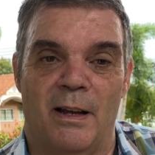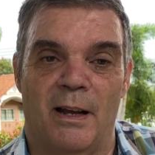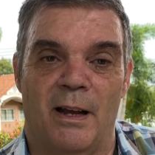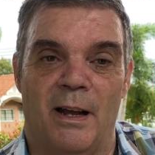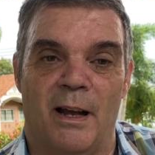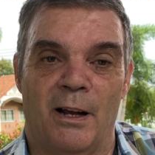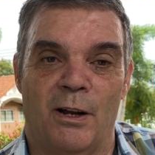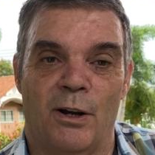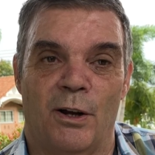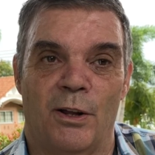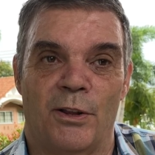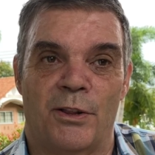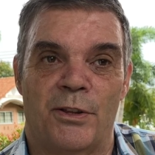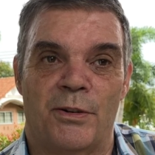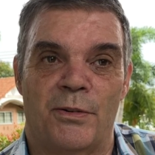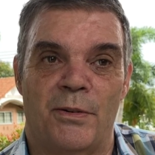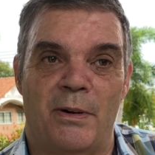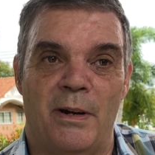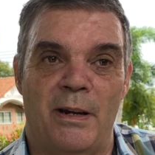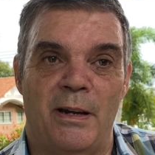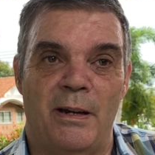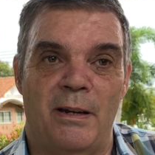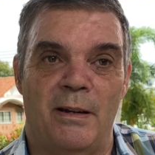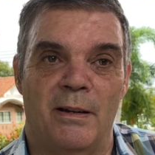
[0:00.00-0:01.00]
I got
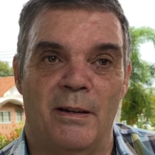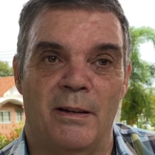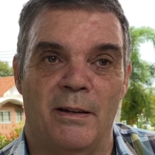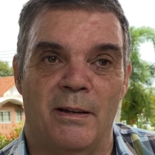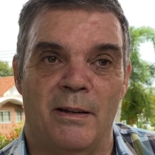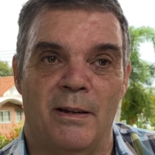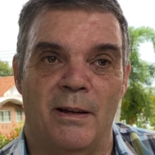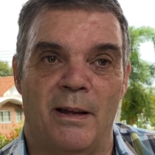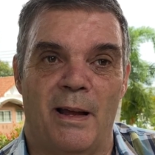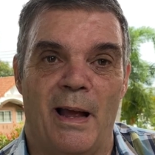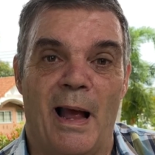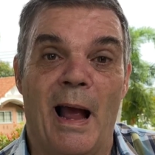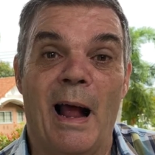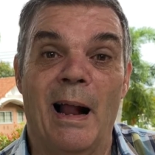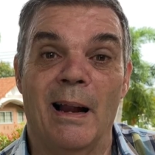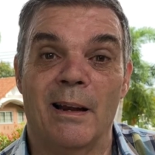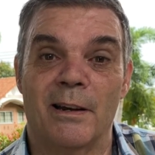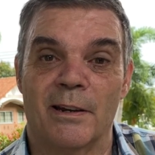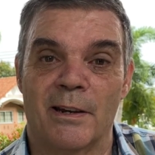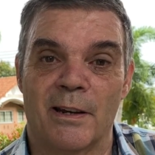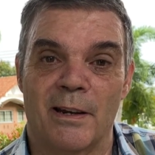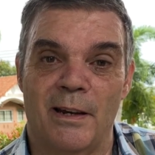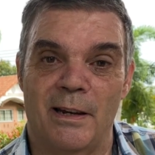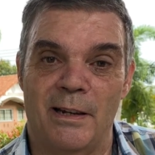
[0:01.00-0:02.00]
three
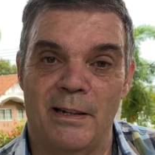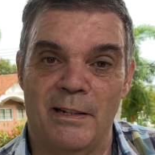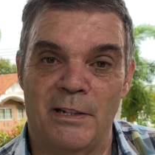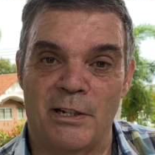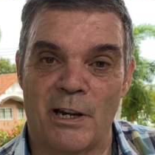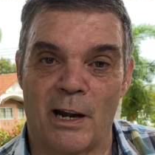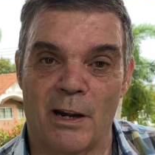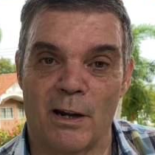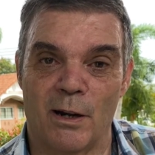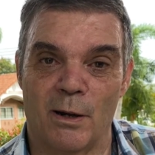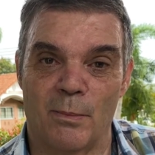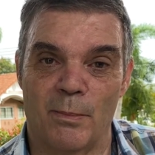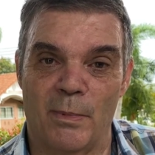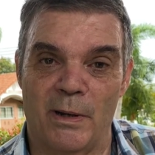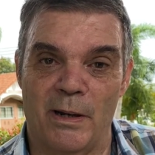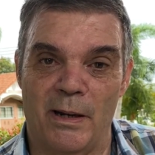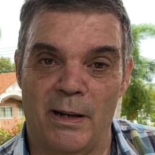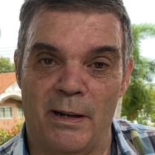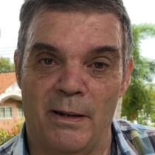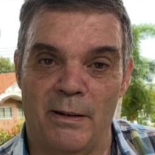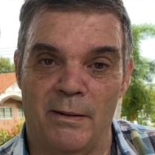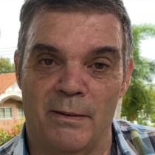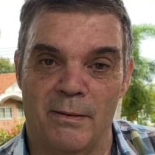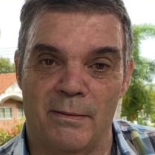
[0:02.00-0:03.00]
elderly gentlemen
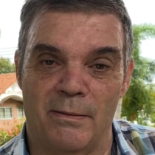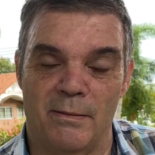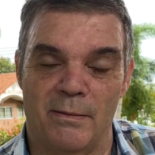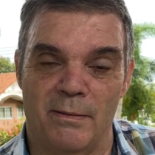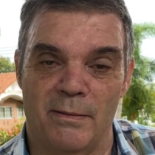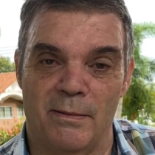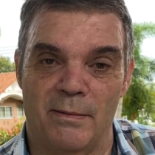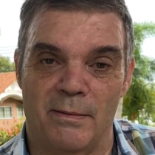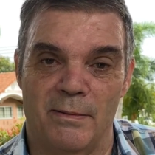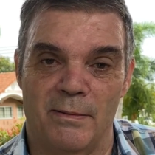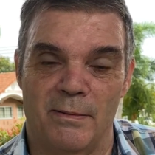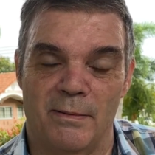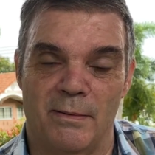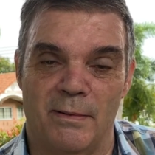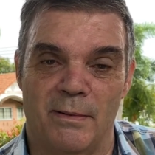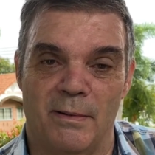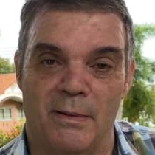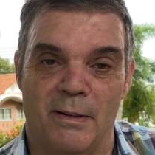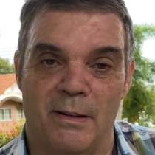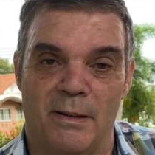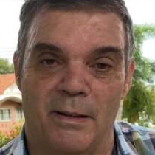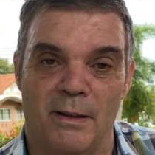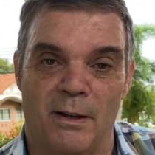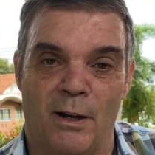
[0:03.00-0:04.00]
in,
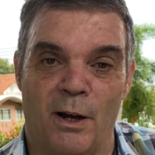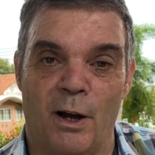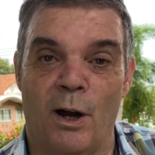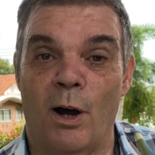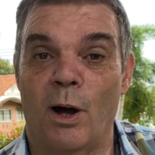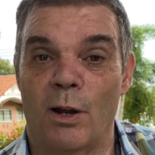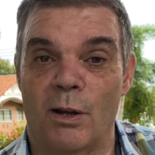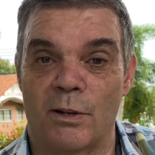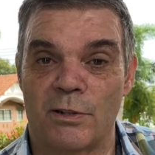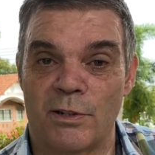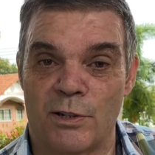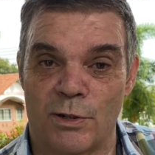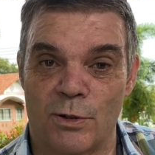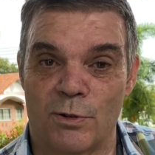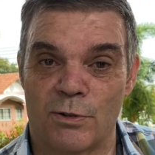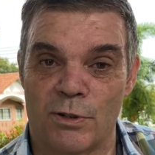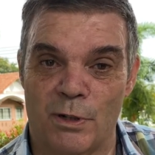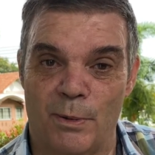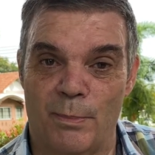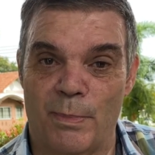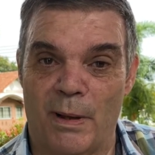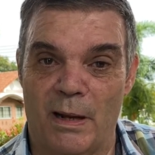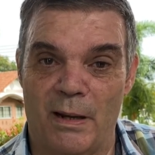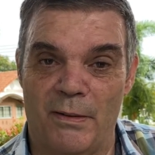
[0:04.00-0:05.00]
all on
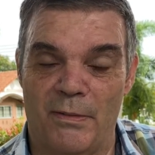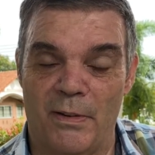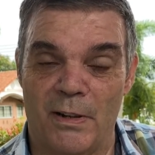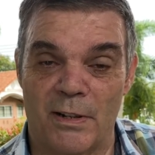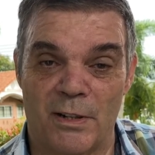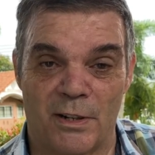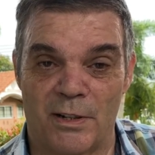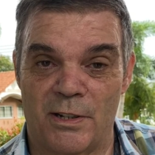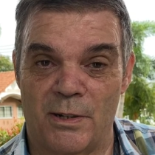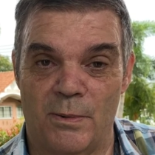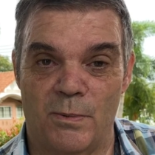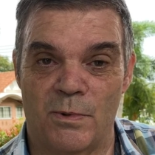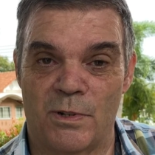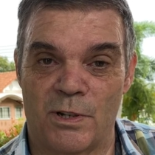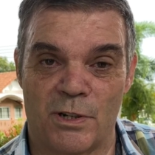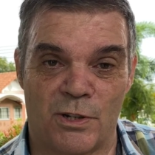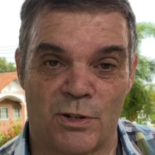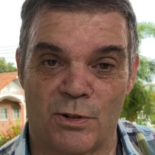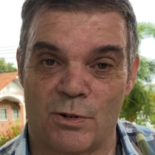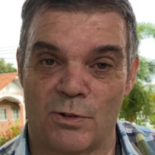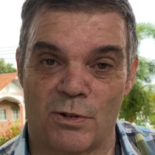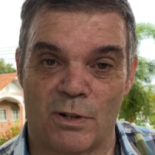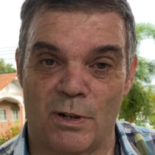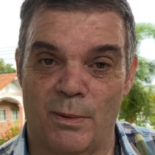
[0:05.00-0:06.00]
social benefits because it was a
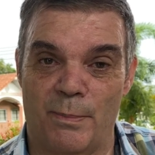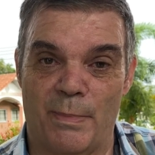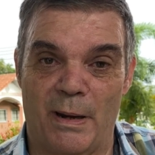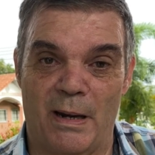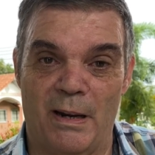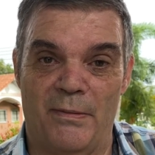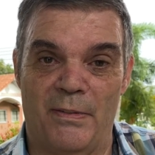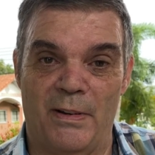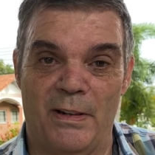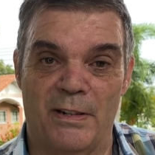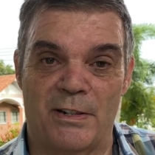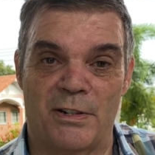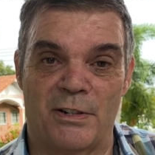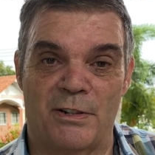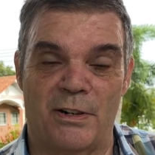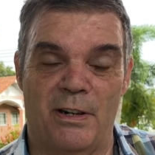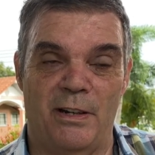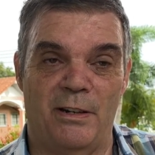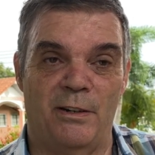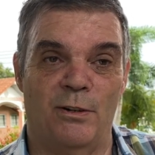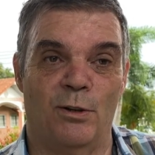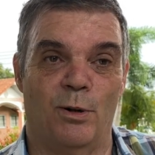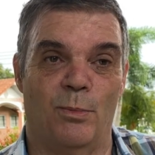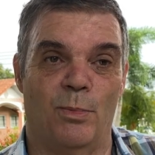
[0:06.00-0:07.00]
social benefit
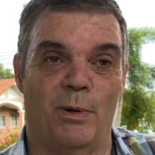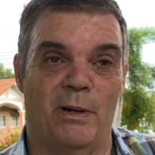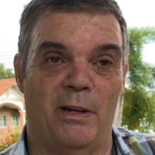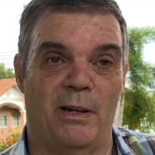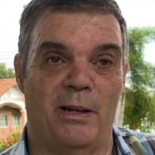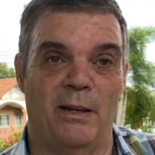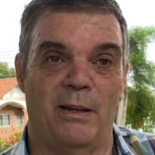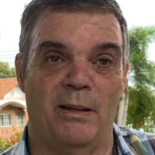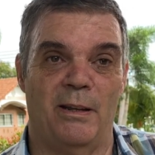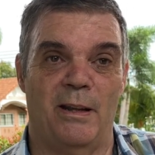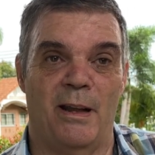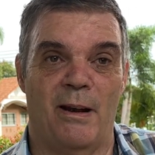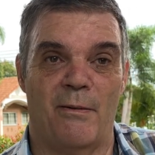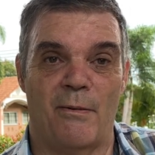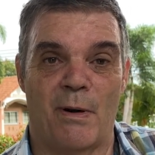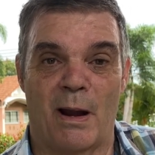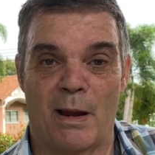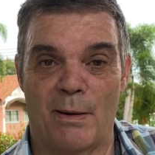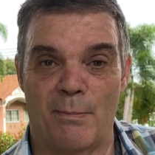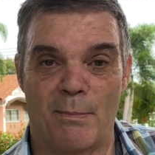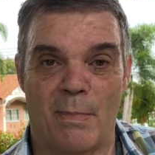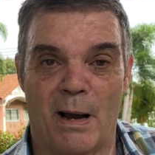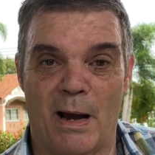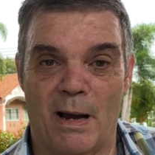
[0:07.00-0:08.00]
street. Nobody in their
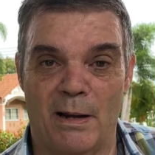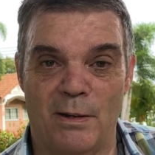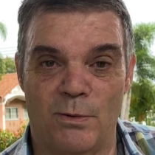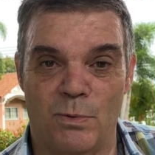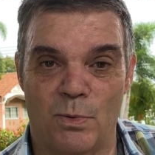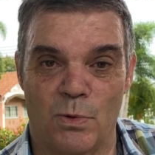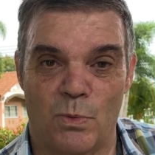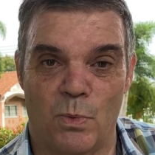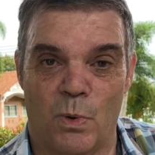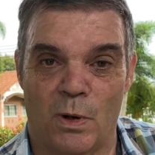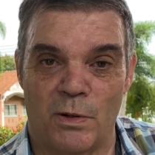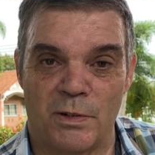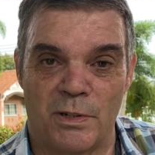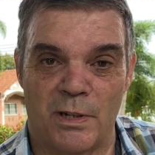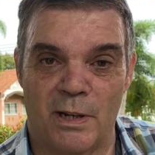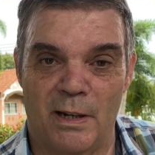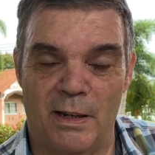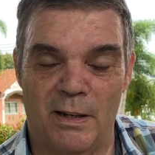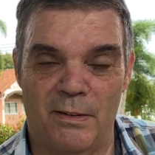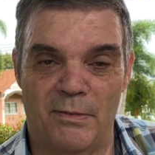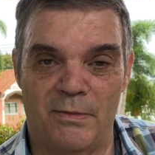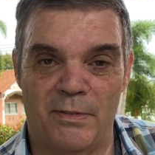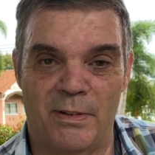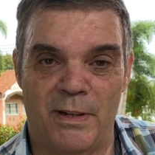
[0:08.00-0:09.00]
right mind would want to
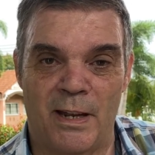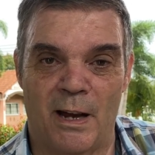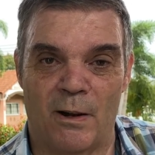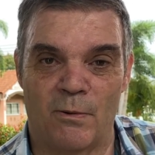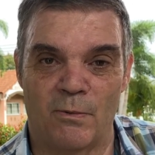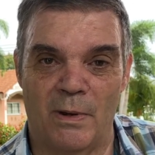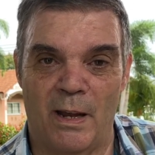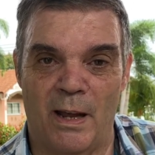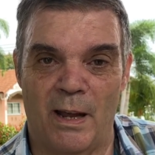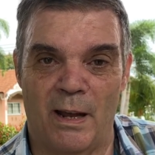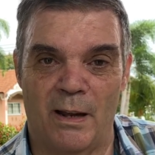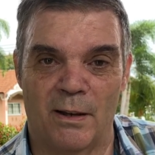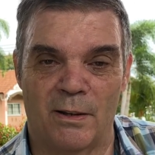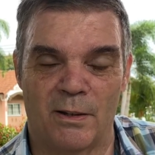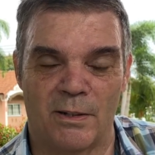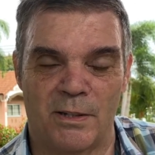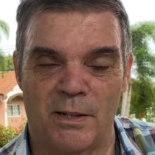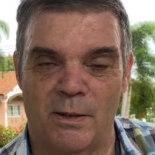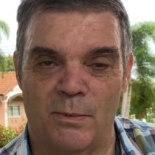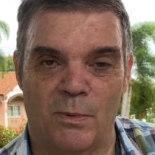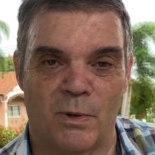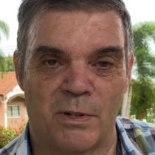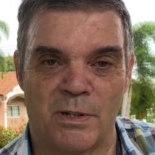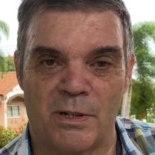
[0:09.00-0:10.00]
live down there because
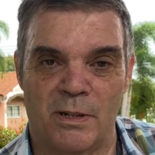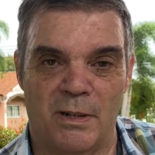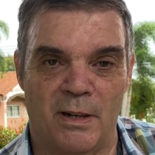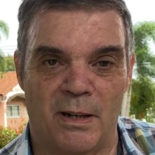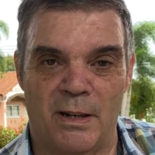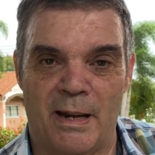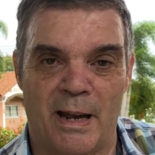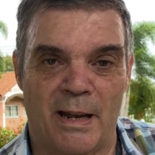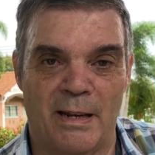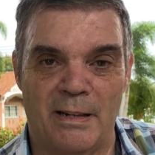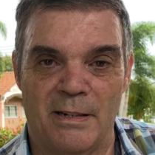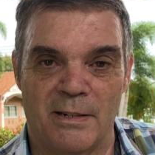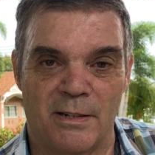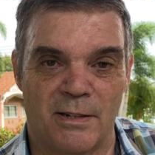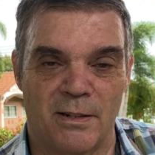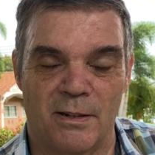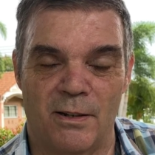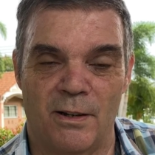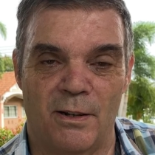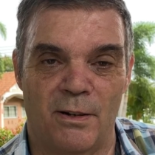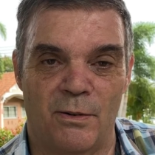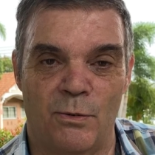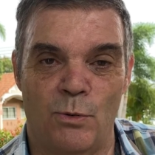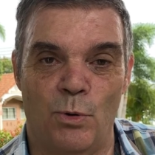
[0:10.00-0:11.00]
it wasn't a nice
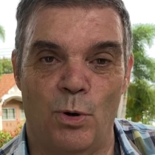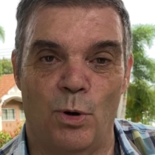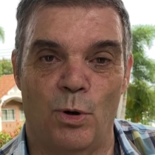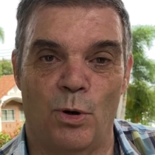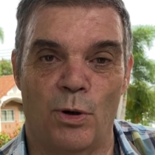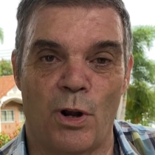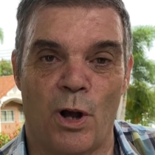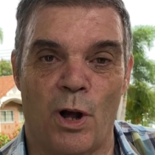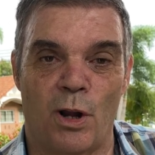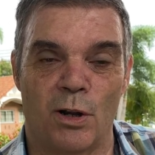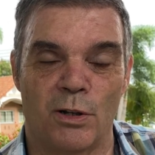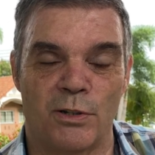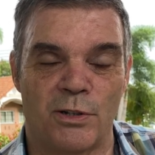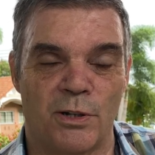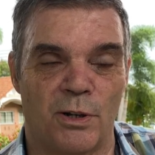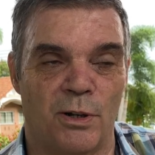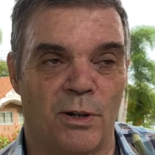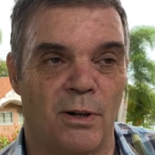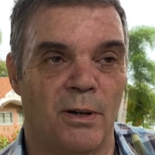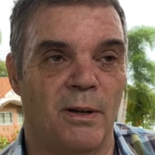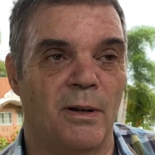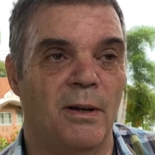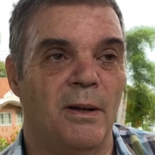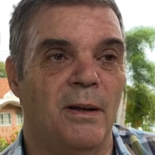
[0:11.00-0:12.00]
road
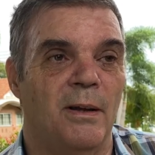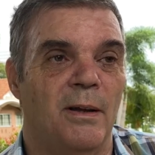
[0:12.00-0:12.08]
also.